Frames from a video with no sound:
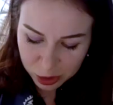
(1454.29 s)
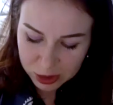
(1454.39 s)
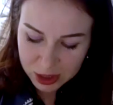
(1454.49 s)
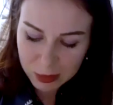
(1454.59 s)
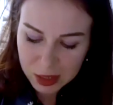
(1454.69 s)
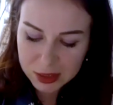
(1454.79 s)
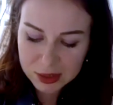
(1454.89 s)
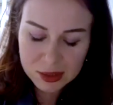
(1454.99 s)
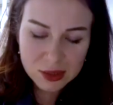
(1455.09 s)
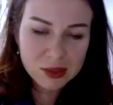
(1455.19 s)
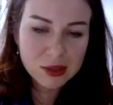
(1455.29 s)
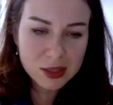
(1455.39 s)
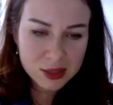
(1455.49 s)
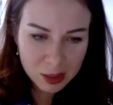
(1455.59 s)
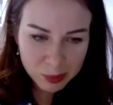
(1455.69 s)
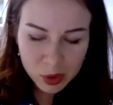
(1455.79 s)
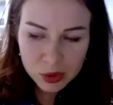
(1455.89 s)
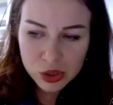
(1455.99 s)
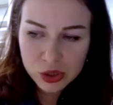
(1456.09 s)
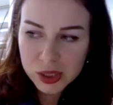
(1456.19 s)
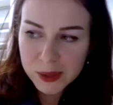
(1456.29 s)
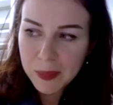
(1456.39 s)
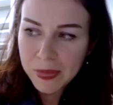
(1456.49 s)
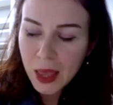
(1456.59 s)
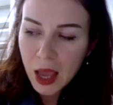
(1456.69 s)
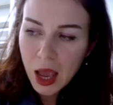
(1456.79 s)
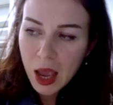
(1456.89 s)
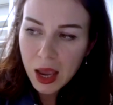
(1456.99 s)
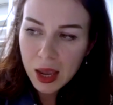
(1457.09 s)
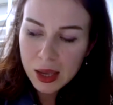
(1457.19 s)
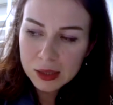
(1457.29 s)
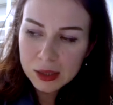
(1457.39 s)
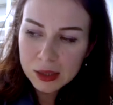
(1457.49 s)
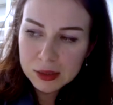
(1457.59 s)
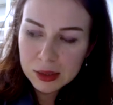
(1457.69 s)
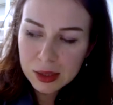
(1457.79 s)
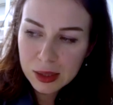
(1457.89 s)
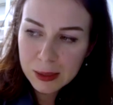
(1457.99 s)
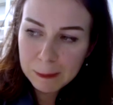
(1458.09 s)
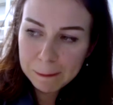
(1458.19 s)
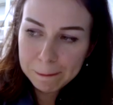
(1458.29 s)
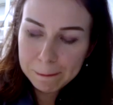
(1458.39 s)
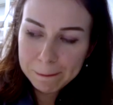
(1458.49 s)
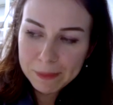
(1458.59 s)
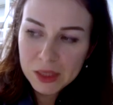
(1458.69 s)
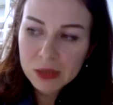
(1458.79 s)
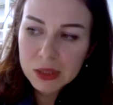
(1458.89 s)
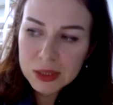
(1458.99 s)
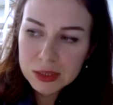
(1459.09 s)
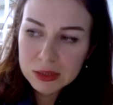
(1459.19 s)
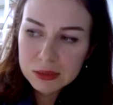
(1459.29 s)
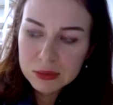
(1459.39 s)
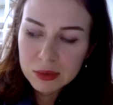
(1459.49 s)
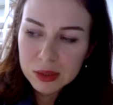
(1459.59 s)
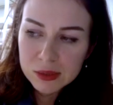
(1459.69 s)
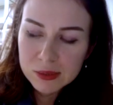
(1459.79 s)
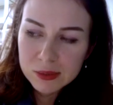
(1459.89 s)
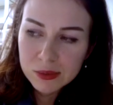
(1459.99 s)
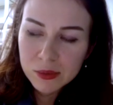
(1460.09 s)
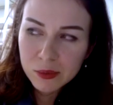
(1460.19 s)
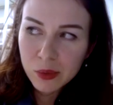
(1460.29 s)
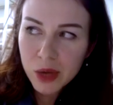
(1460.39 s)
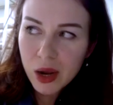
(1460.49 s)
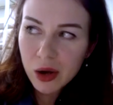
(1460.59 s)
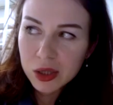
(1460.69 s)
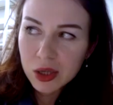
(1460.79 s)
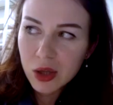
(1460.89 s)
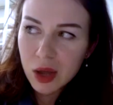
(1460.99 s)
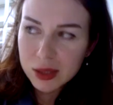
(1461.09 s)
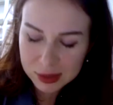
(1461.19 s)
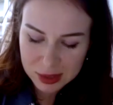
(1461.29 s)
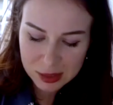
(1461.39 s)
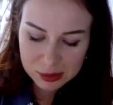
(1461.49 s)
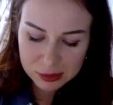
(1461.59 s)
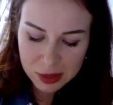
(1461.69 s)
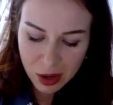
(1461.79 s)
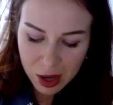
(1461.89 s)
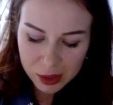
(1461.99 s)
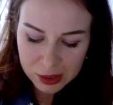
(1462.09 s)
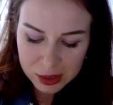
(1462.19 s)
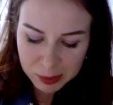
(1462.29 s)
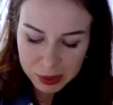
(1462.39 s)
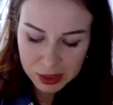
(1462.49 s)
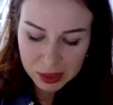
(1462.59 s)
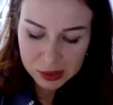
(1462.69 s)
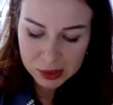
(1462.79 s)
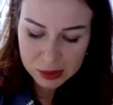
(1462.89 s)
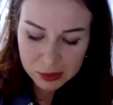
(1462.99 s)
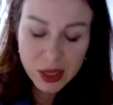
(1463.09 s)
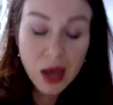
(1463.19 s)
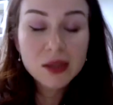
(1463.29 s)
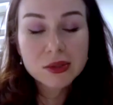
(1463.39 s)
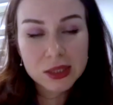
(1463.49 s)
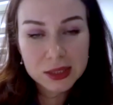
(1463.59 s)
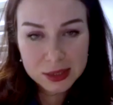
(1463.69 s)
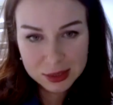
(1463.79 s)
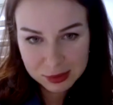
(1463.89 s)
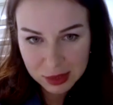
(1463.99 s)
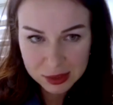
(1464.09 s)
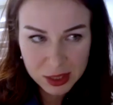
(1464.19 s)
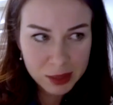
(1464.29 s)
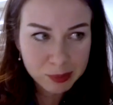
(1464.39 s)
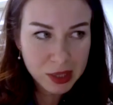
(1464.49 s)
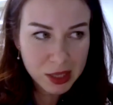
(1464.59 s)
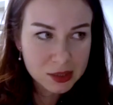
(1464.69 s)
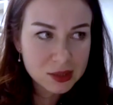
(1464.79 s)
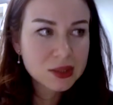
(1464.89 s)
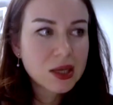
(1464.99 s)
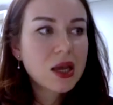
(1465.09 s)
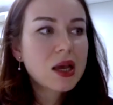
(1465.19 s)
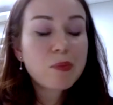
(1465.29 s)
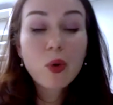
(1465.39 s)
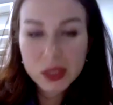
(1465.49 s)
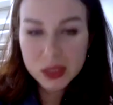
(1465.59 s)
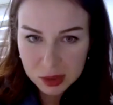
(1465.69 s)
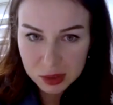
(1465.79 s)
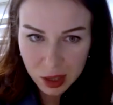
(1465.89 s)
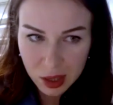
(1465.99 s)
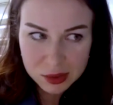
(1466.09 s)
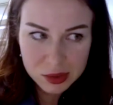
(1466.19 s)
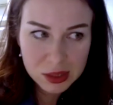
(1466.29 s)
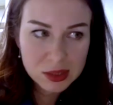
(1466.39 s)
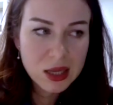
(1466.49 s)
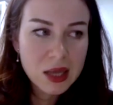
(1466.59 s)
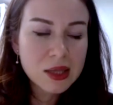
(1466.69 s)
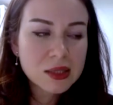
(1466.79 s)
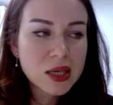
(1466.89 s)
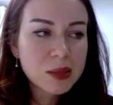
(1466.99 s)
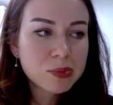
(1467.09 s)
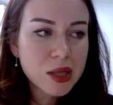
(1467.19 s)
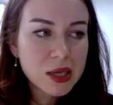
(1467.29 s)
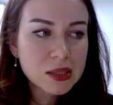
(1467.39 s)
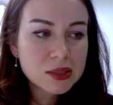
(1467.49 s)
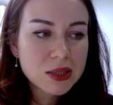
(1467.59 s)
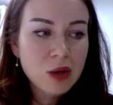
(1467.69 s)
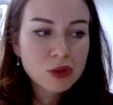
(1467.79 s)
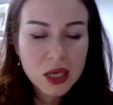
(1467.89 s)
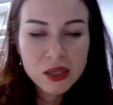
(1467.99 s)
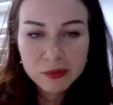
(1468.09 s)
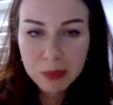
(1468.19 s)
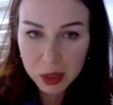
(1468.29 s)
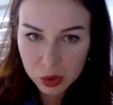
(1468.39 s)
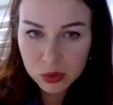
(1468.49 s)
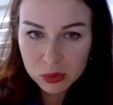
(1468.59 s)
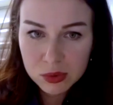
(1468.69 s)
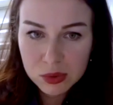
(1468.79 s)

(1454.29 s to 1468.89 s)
took some lessons in the Gazelle poetry, and there is, what I heard a lot is that there are these particular gatherings that take place, poetical gatherings, and they take place outside of Baku,